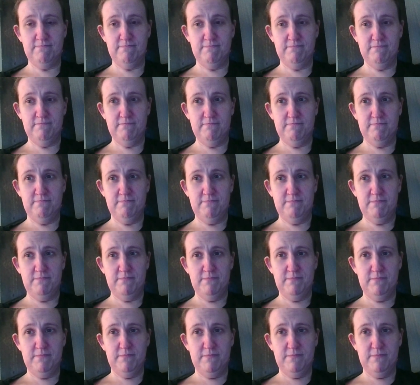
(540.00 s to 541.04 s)

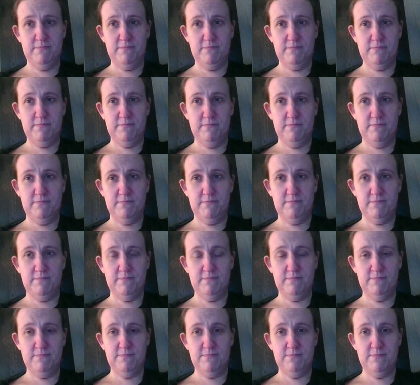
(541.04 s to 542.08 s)

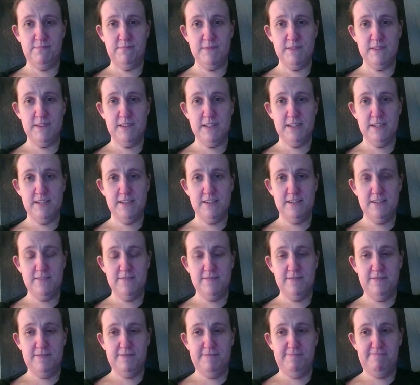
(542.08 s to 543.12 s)

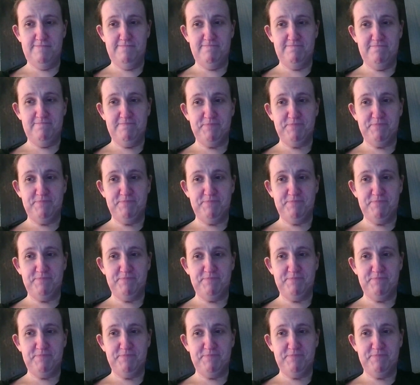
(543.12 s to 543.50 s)
The person shown says nothing.